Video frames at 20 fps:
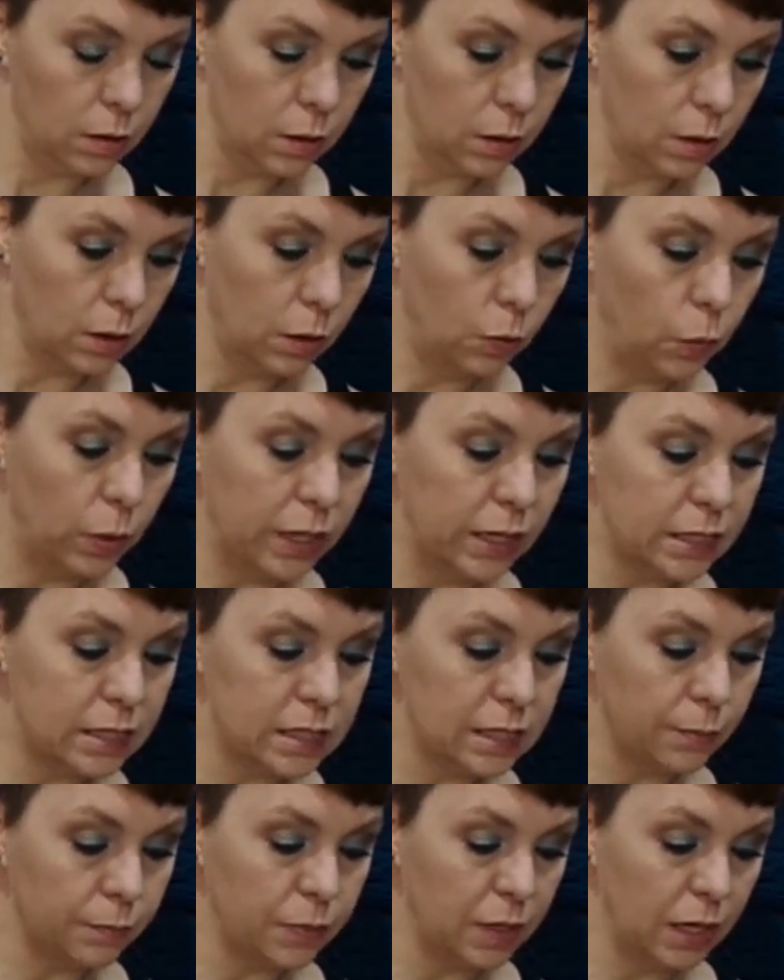I wanted
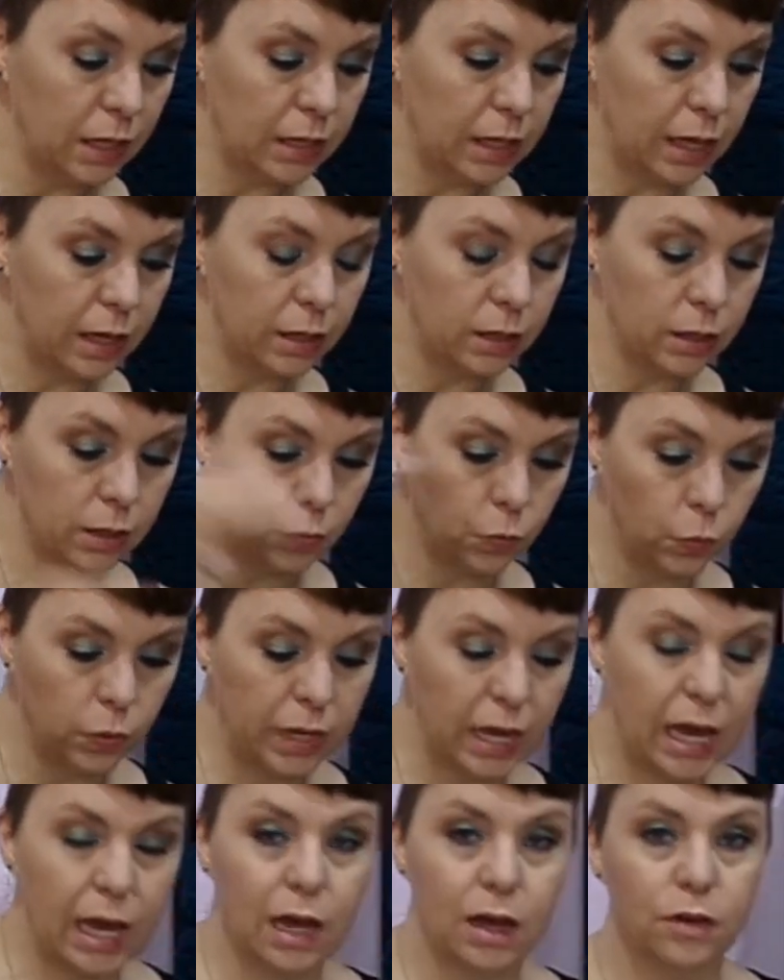something that would
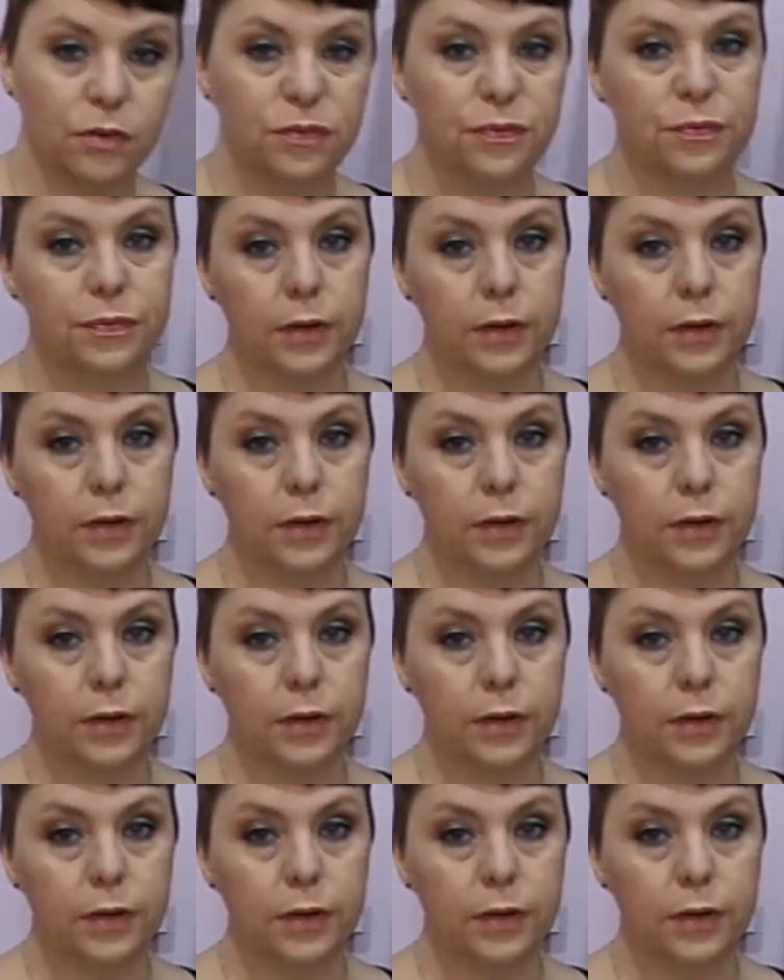have